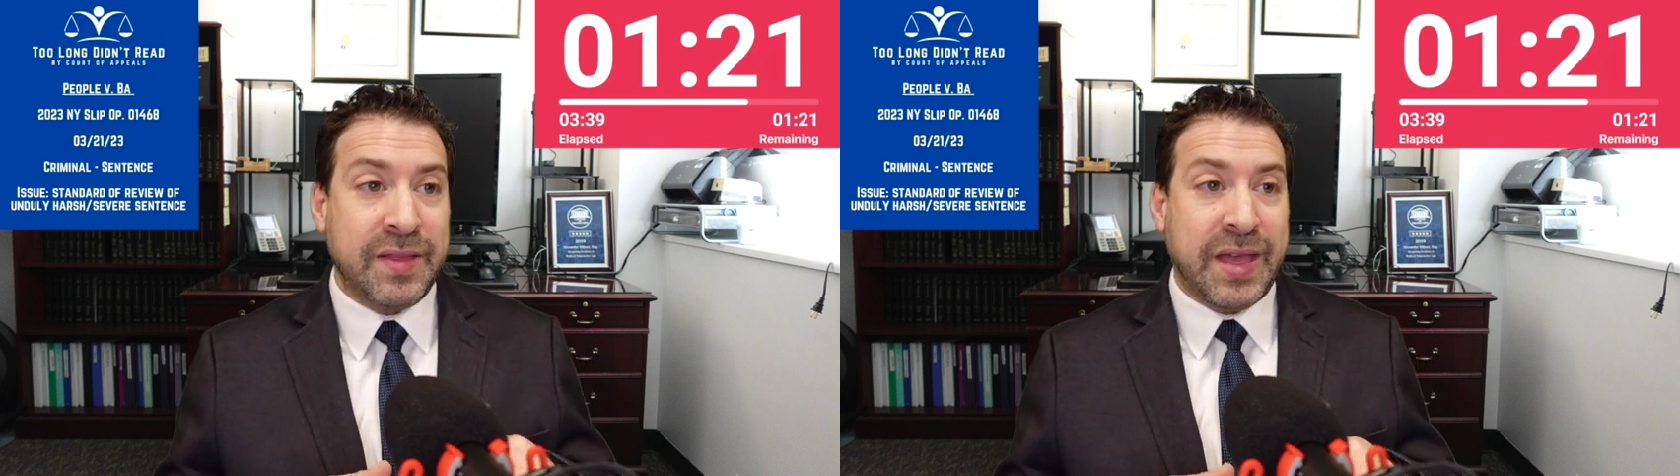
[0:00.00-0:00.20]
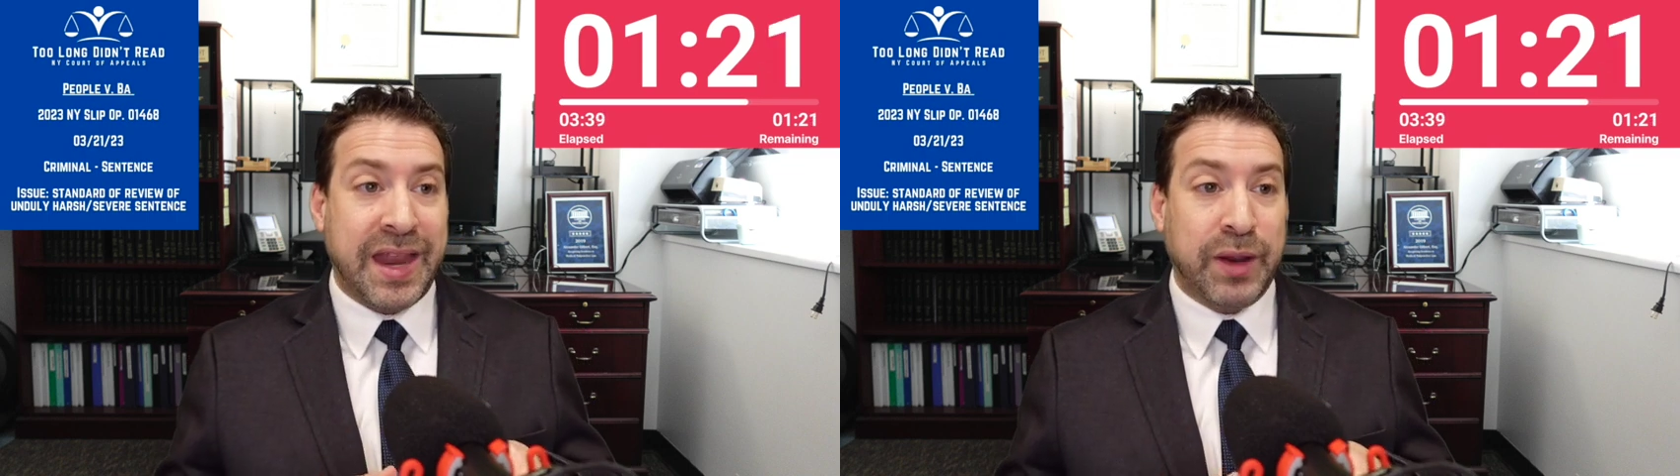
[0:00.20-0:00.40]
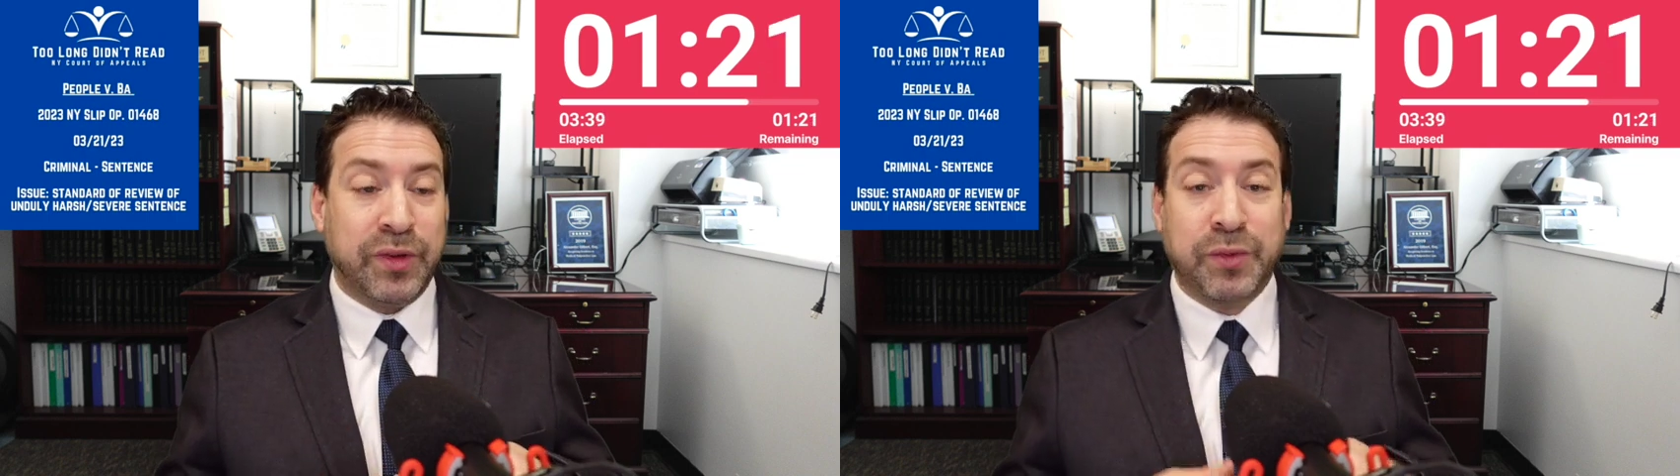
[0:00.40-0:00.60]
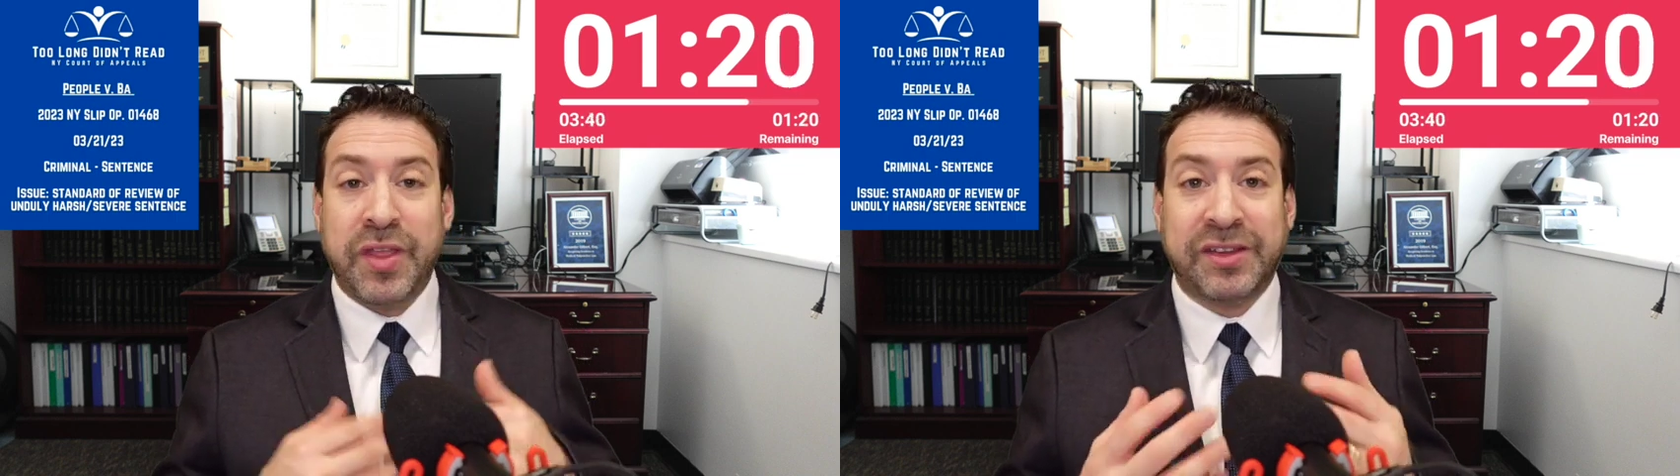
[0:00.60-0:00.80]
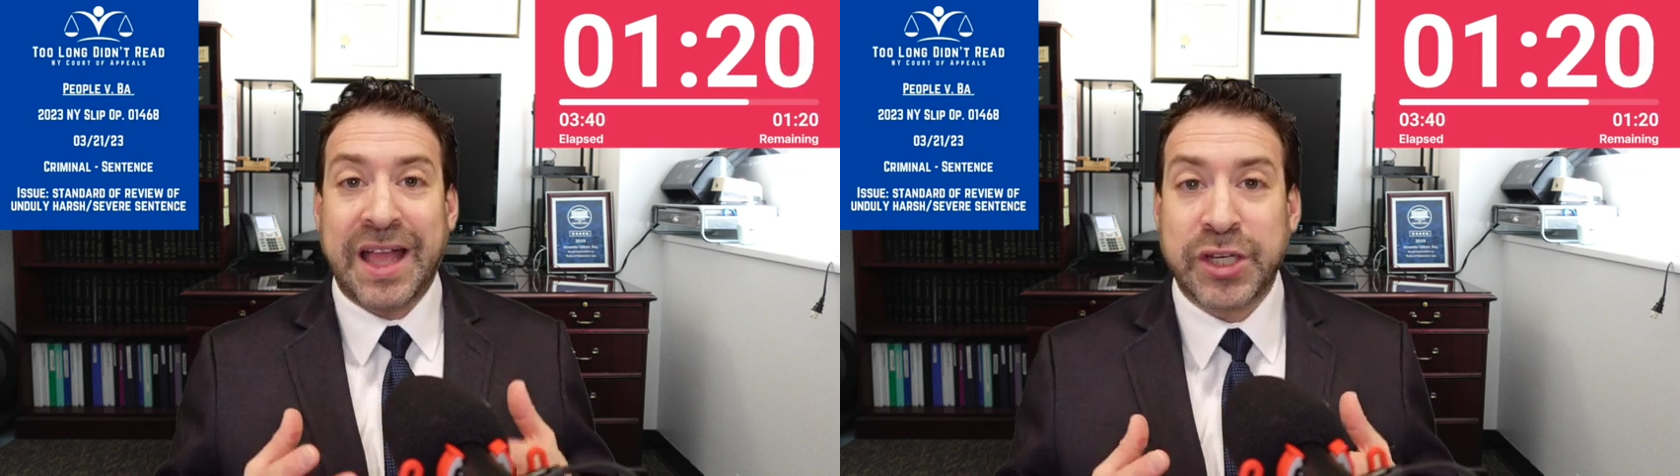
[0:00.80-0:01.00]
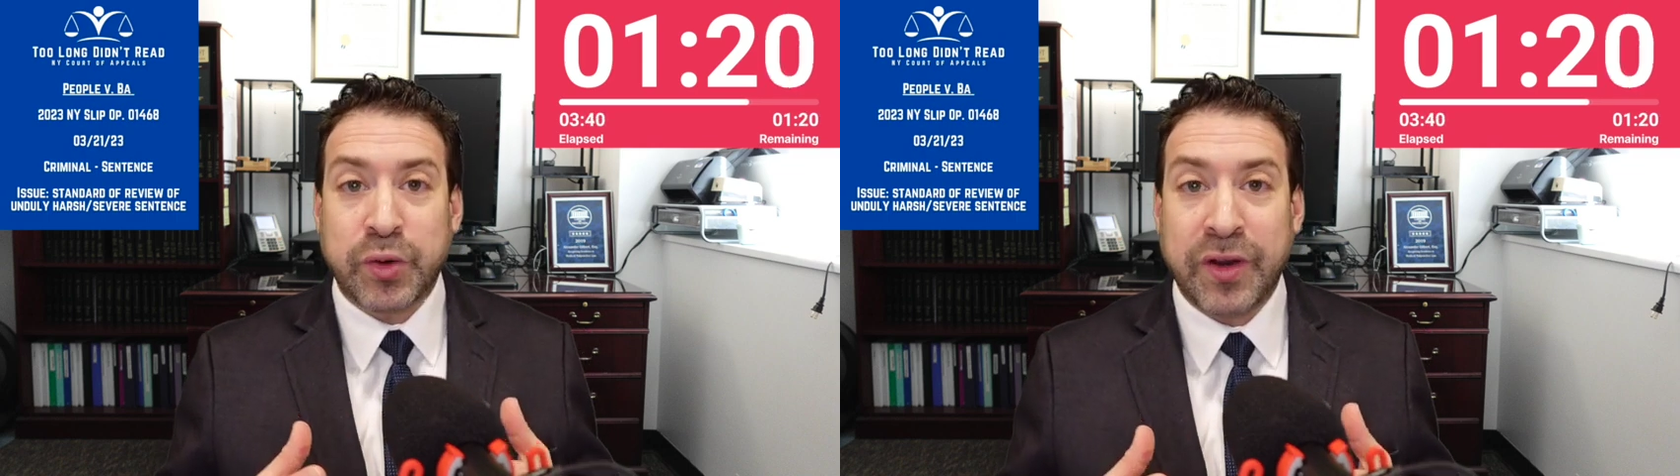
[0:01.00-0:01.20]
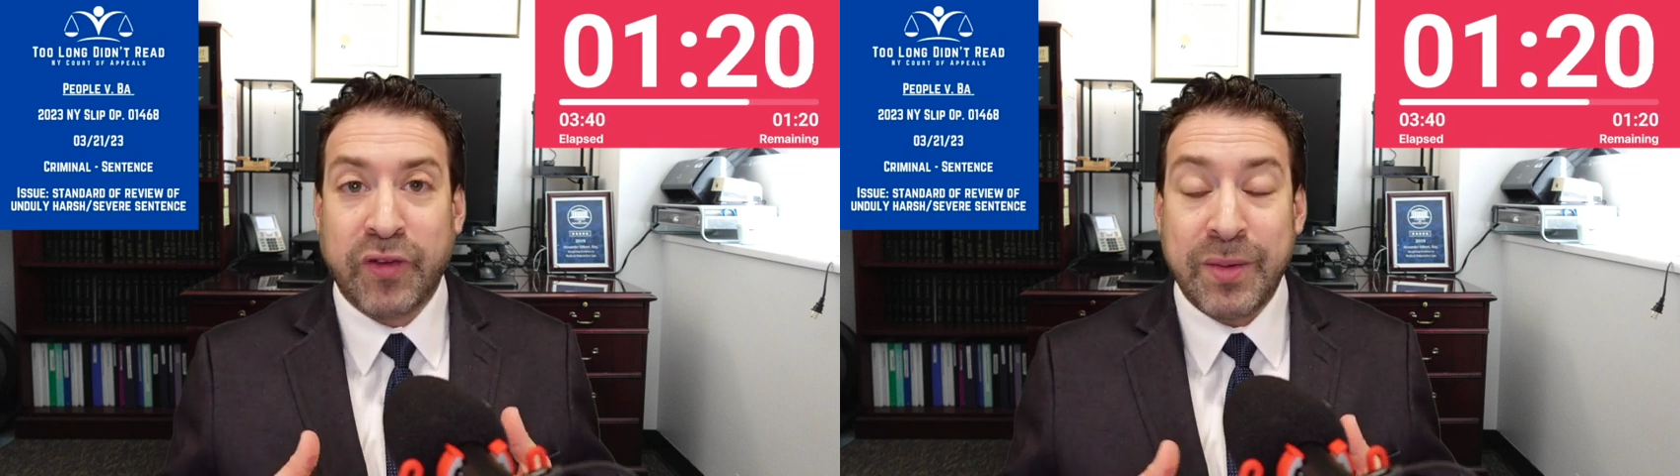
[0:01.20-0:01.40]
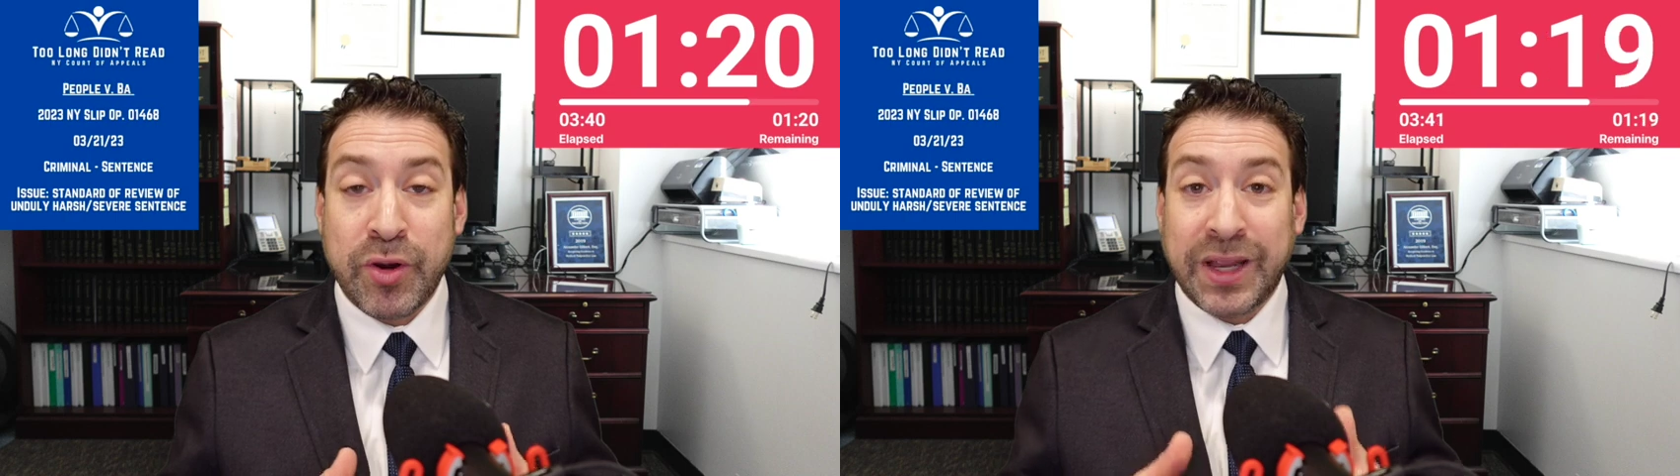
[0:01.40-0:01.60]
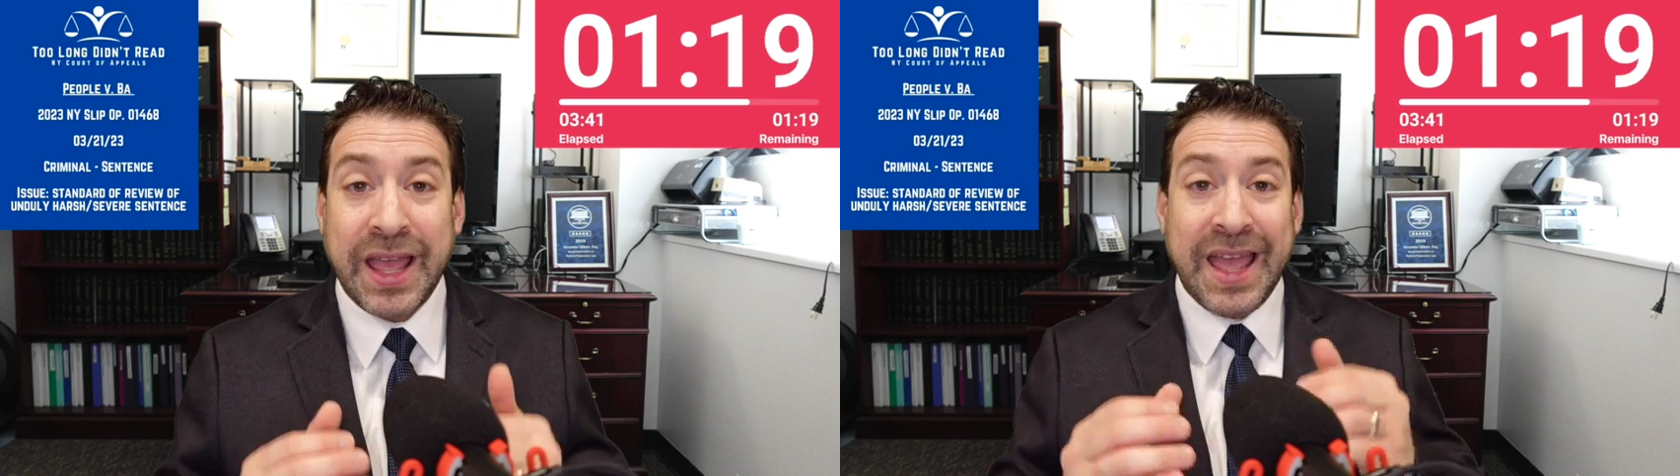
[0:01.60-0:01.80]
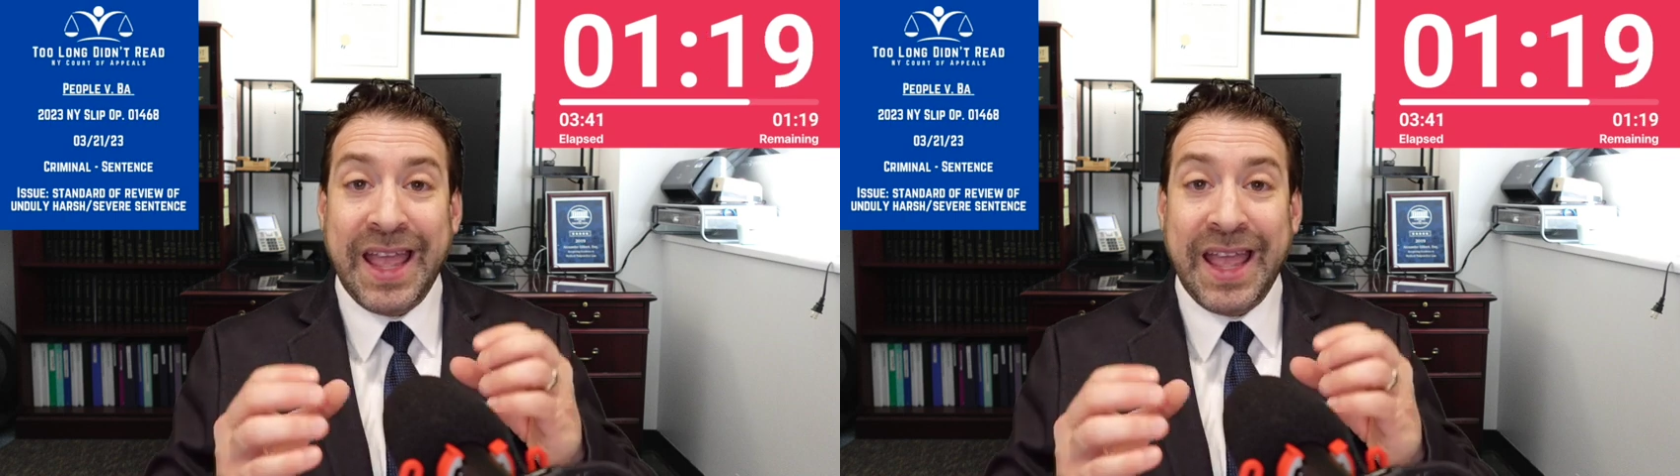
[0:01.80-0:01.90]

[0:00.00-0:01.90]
that it was within the statutory framework.